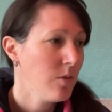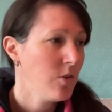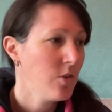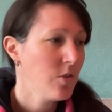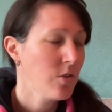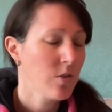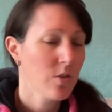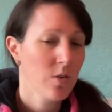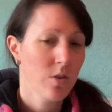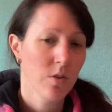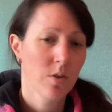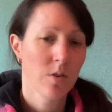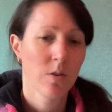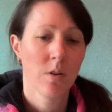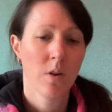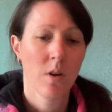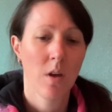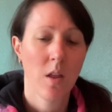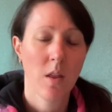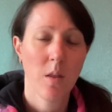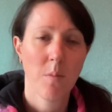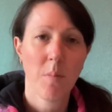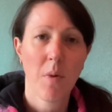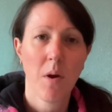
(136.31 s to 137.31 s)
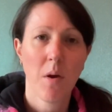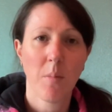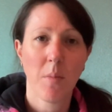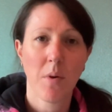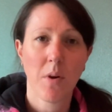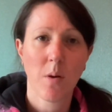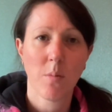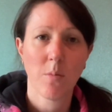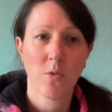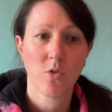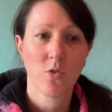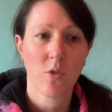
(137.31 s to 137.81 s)
Just at the
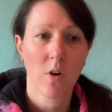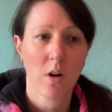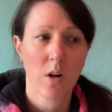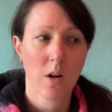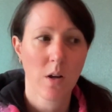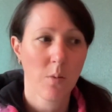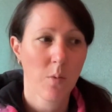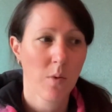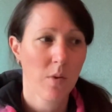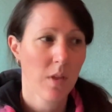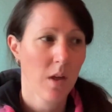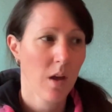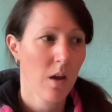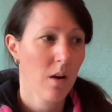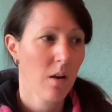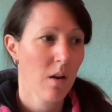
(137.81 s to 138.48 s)
moment I'm struggling with it.